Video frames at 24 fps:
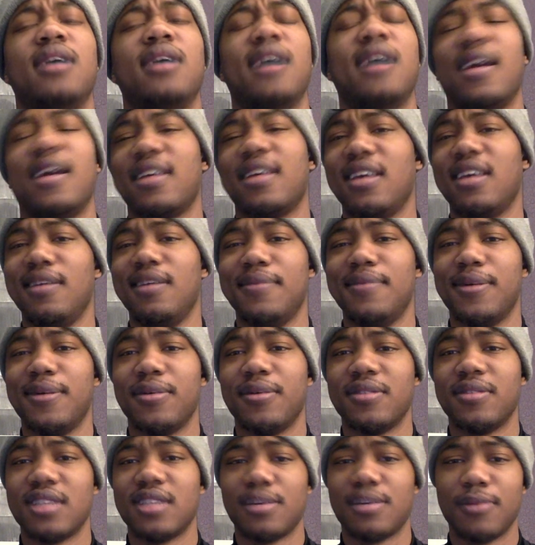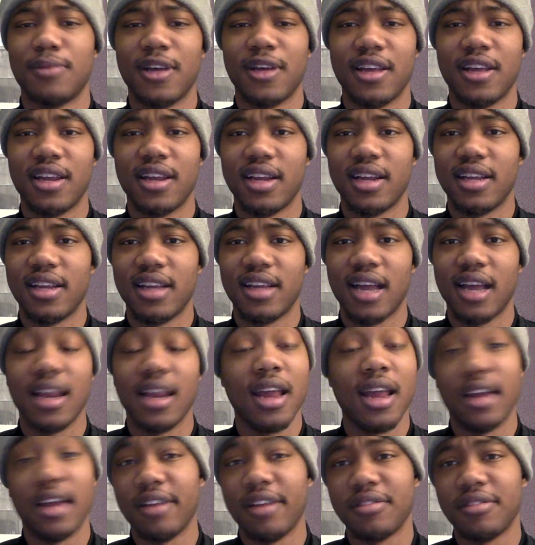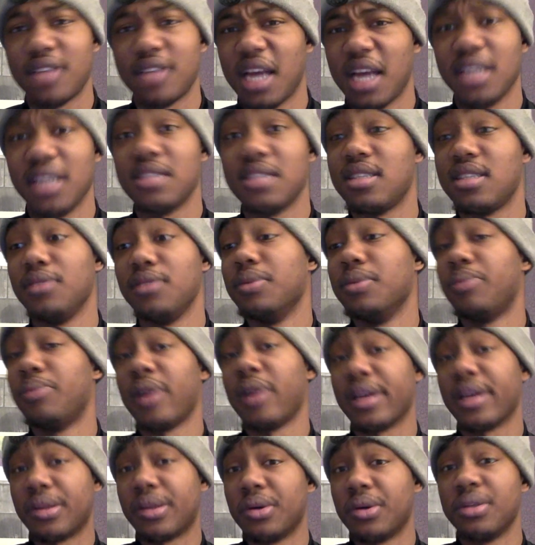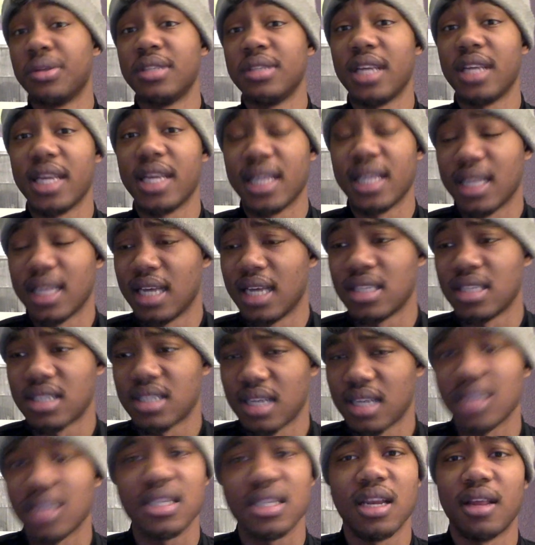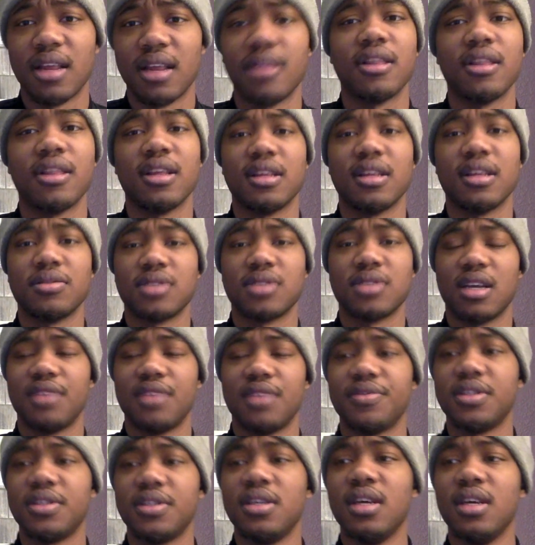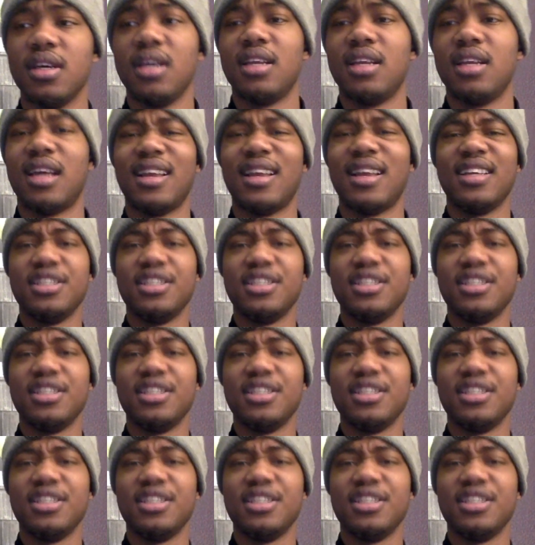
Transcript: I can't remember off the top of my head. I didn't see a bracket all day. That's another thing that was kind of not an